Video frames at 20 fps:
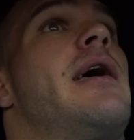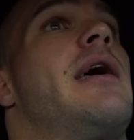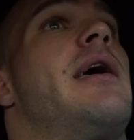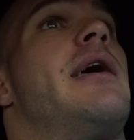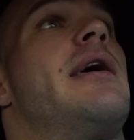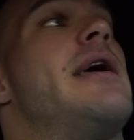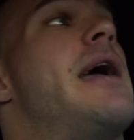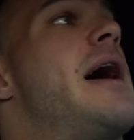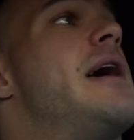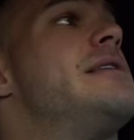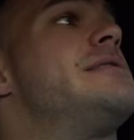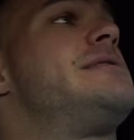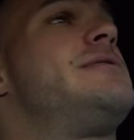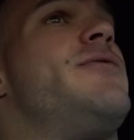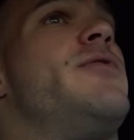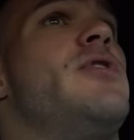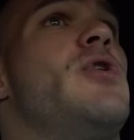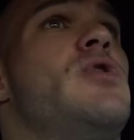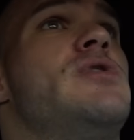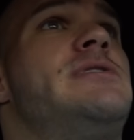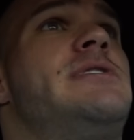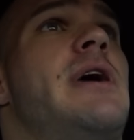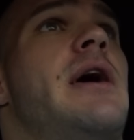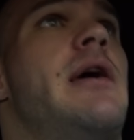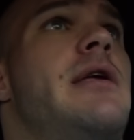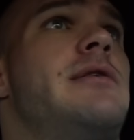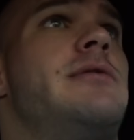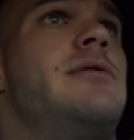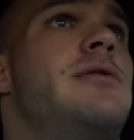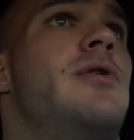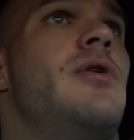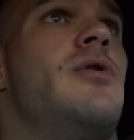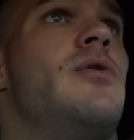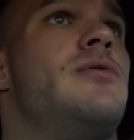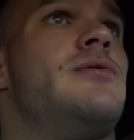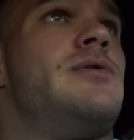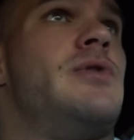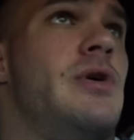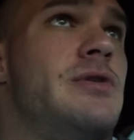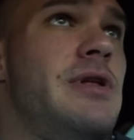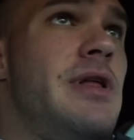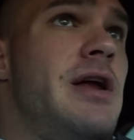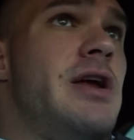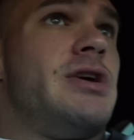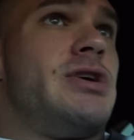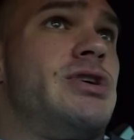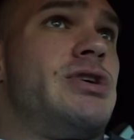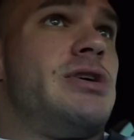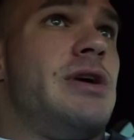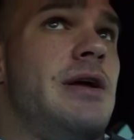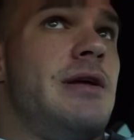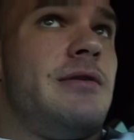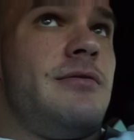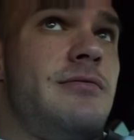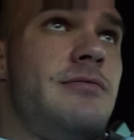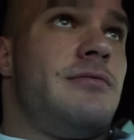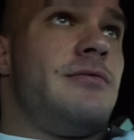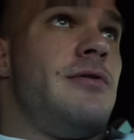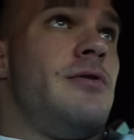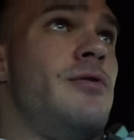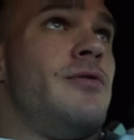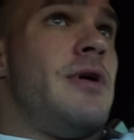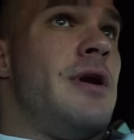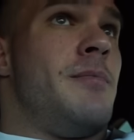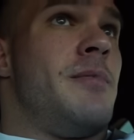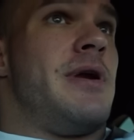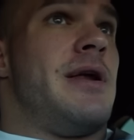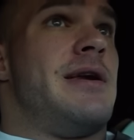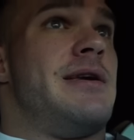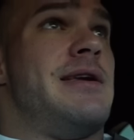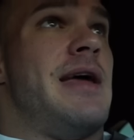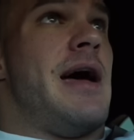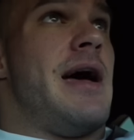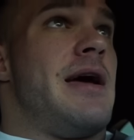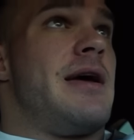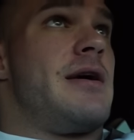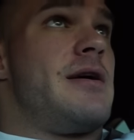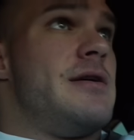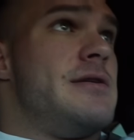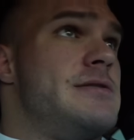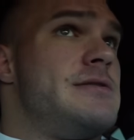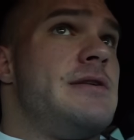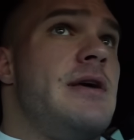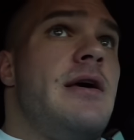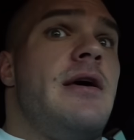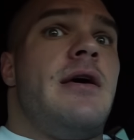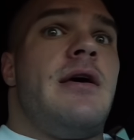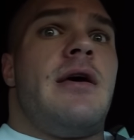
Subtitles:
And guys, for those that, you know, talked a lot of shit, you know, that I'm gonna die because,